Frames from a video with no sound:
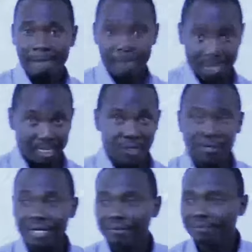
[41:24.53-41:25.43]

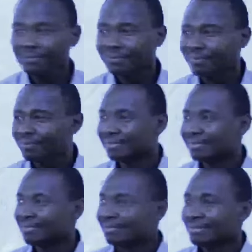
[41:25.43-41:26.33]
Hallelujah.
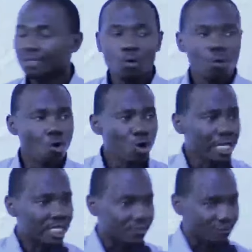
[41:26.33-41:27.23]
Who
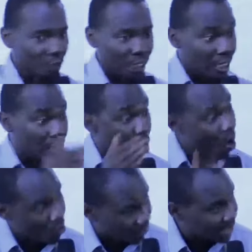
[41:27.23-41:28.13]
is fully
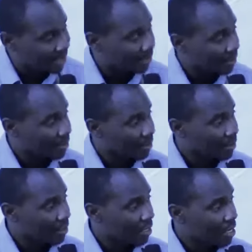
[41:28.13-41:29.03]
God
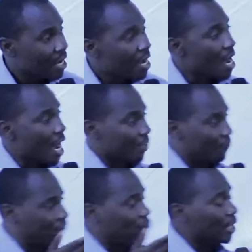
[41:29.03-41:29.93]
and
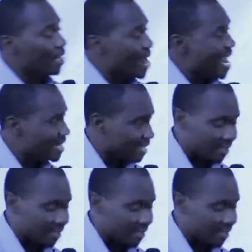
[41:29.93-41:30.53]
fully man.